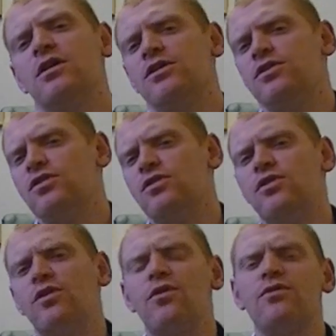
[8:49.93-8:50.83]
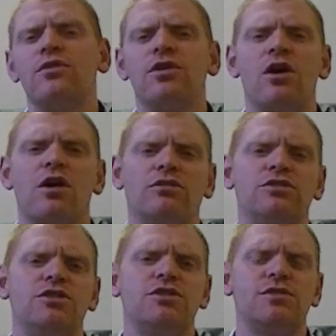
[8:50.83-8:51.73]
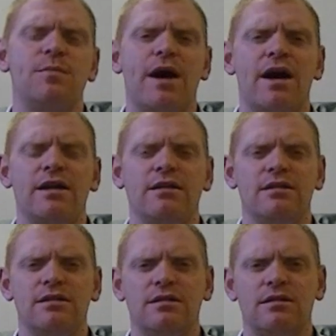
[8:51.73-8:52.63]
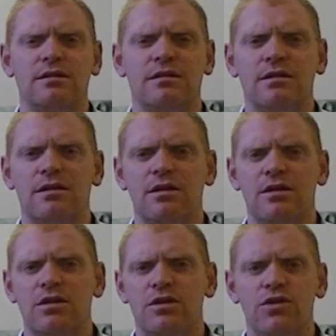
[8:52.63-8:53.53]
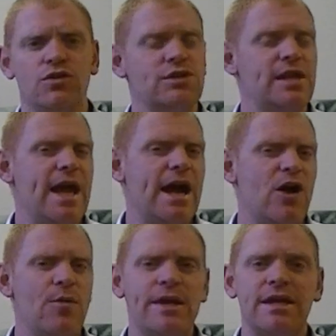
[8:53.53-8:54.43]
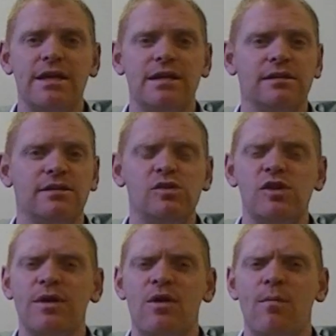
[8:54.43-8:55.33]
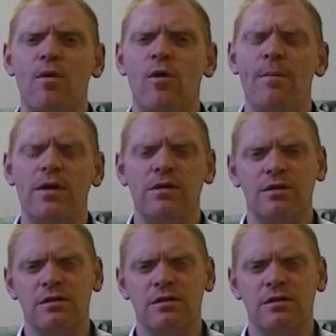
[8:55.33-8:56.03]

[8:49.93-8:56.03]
Your unconscious mind does now begin to become open